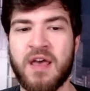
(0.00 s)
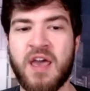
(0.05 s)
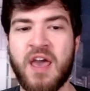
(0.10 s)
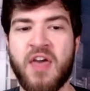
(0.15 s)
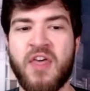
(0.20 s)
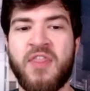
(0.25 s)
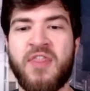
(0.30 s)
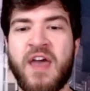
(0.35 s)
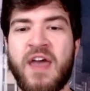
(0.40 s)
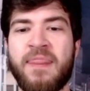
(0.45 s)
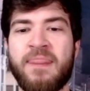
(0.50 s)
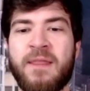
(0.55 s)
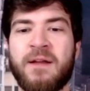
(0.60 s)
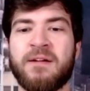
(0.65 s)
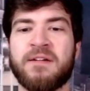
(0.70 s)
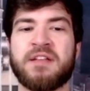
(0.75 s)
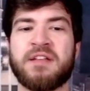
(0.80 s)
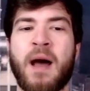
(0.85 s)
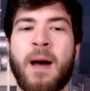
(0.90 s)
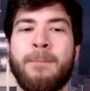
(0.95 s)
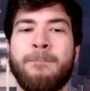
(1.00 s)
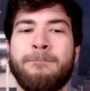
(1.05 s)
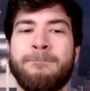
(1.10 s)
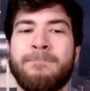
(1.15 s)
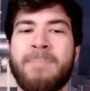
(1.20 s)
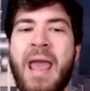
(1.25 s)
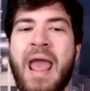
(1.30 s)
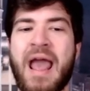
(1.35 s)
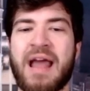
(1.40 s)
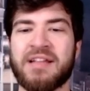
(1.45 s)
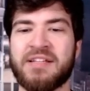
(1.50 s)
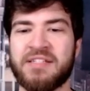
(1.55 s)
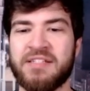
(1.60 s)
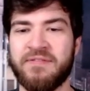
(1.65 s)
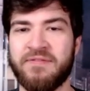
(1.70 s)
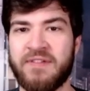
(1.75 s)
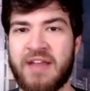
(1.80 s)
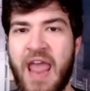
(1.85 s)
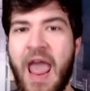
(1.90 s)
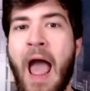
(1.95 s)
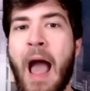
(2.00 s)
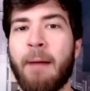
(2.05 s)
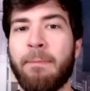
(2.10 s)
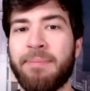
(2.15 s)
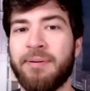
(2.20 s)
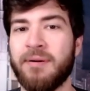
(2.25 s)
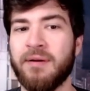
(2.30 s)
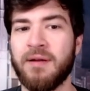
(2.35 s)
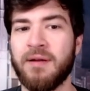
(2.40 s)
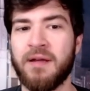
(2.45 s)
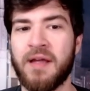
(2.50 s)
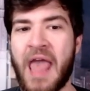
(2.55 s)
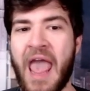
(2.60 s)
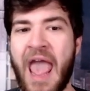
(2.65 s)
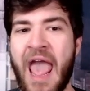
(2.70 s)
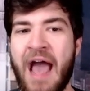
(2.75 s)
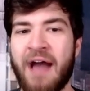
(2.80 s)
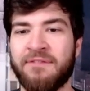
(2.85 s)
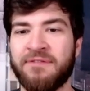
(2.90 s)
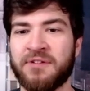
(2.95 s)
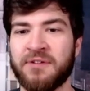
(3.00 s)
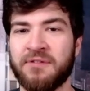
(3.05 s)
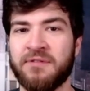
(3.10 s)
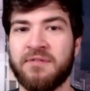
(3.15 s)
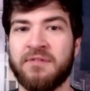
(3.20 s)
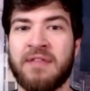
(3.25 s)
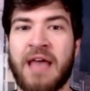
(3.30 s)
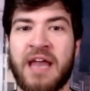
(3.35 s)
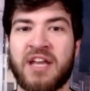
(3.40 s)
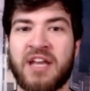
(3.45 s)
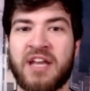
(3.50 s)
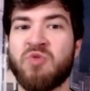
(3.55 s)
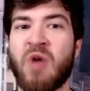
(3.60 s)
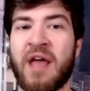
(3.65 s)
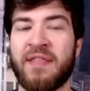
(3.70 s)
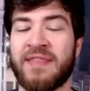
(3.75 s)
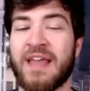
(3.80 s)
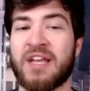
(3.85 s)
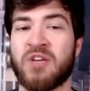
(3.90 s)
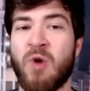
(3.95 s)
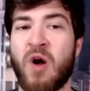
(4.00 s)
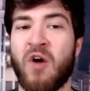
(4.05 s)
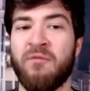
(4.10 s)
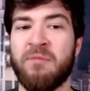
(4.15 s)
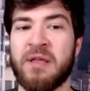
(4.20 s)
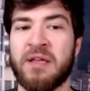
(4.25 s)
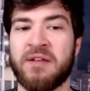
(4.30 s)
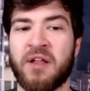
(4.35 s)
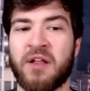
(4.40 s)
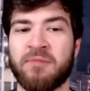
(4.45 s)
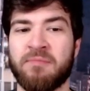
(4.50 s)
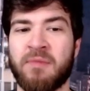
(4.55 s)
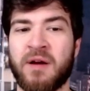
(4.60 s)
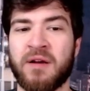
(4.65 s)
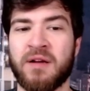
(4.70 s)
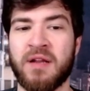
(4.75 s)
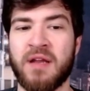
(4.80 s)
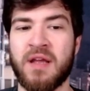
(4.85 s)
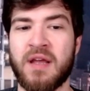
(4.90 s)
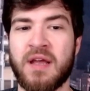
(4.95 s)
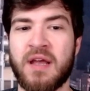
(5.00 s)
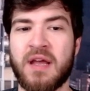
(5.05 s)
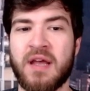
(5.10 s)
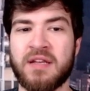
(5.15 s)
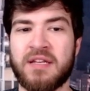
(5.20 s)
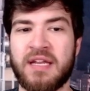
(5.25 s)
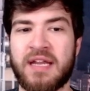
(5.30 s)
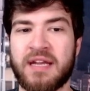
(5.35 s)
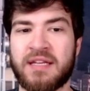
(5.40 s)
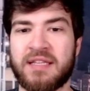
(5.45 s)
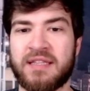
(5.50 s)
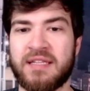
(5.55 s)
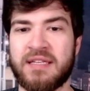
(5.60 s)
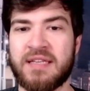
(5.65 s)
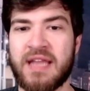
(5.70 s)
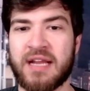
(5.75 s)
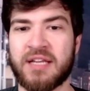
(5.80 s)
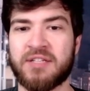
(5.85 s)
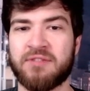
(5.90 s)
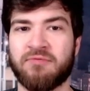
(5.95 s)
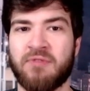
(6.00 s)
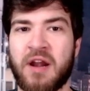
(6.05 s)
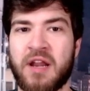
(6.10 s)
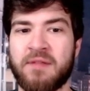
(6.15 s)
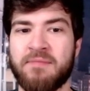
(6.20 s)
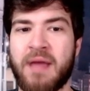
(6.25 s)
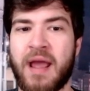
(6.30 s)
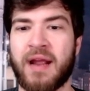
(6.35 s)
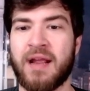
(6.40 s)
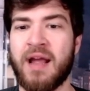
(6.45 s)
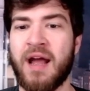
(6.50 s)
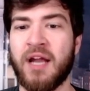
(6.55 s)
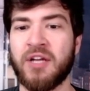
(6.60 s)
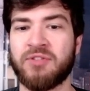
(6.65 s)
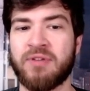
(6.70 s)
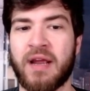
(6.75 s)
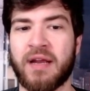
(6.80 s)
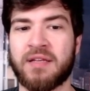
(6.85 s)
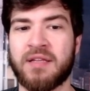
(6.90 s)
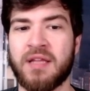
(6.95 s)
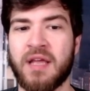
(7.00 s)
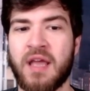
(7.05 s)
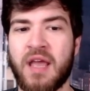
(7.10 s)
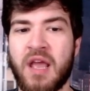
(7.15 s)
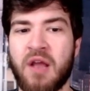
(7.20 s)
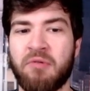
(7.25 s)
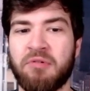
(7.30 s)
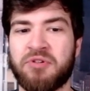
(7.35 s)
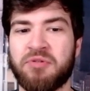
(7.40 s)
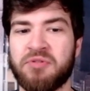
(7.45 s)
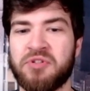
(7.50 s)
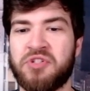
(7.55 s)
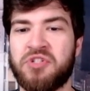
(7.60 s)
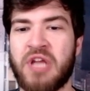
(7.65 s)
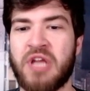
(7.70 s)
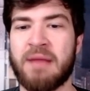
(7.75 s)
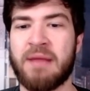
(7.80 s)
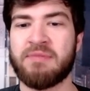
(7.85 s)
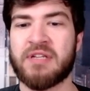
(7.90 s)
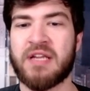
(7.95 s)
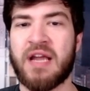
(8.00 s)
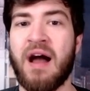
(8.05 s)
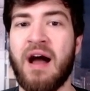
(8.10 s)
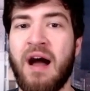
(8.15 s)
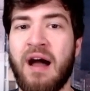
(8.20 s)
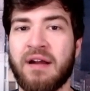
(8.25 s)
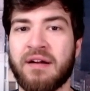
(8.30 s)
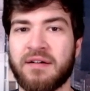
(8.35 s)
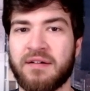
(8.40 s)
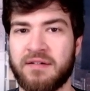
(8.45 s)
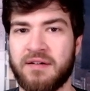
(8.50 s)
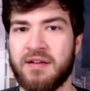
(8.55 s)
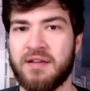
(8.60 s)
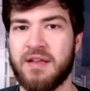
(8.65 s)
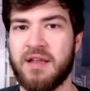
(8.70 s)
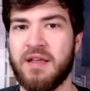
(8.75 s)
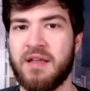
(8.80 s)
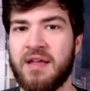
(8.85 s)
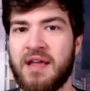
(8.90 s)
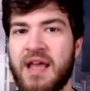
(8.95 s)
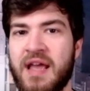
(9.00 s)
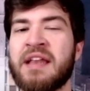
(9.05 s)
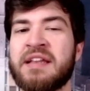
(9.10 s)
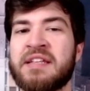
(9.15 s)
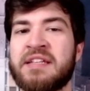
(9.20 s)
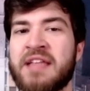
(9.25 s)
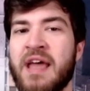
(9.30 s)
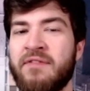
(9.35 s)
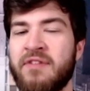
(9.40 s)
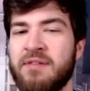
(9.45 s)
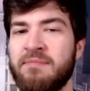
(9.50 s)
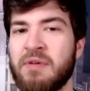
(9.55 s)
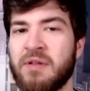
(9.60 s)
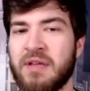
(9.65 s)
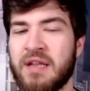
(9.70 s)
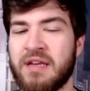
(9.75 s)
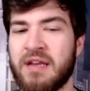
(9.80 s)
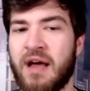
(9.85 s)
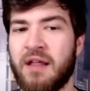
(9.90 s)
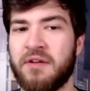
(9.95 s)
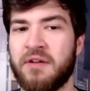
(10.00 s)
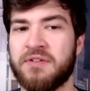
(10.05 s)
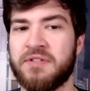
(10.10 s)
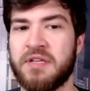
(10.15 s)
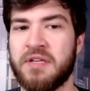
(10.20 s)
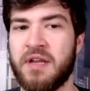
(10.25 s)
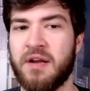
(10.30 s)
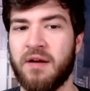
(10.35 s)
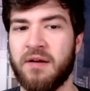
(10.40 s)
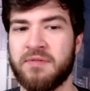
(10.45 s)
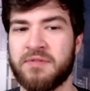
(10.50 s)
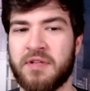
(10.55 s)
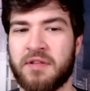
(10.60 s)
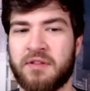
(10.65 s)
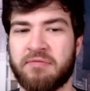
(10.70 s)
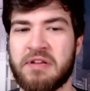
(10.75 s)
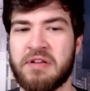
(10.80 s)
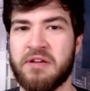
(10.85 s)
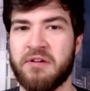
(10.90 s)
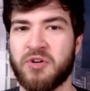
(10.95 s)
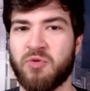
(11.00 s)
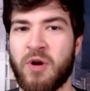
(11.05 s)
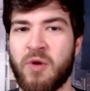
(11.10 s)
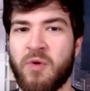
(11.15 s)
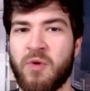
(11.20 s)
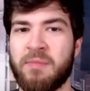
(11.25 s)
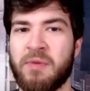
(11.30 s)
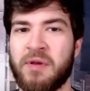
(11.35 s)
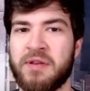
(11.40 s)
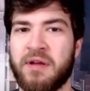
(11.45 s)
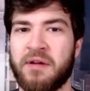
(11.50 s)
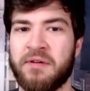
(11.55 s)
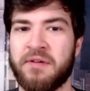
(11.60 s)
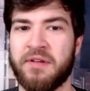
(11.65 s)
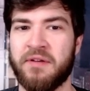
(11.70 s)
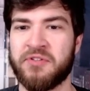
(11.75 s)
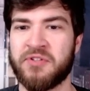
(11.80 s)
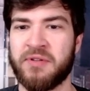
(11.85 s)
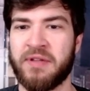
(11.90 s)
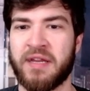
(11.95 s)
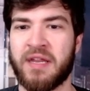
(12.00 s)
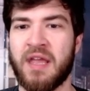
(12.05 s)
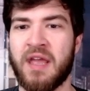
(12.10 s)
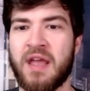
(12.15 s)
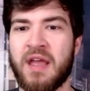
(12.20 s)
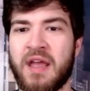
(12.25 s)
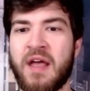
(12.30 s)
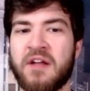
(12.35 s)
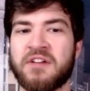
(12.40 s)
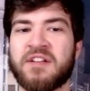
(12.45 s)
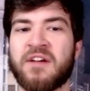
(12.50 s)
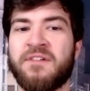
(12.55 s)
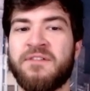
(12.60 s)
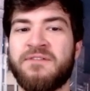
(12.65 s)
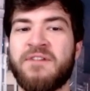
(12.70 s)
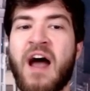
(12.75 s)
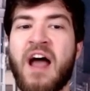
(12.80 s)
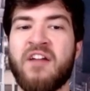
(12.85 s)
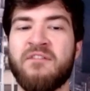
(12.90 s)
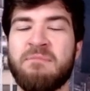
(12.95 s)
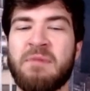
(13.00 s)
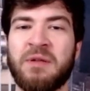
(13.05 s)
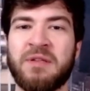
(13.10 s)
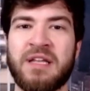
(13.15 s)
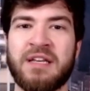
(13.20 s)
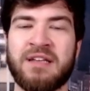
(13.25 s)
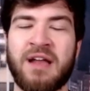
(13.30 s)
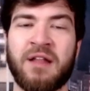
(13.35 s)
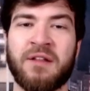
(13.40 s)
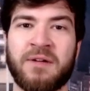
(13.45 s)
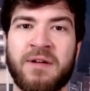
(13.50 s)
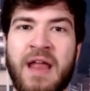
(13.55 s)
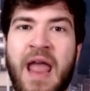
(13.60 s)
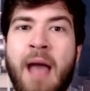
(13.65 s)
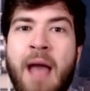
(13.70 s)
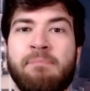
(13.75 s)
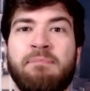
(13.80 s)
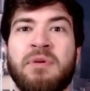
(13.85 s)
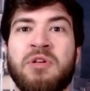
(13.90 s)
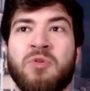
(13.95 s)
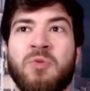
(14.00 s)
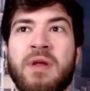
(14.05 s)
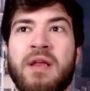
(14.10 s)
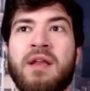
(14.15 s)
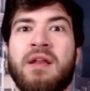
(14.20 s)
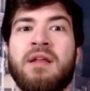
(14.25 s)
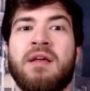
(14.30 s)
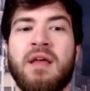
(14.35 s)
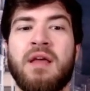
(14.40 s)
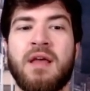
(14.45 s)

Then there's a massive gap after that at that $12 million mark to get to the next running back contract, which was James Conner at $7 million a year. It was a three-year, $21 million deal. So like, there's a $5 million gap between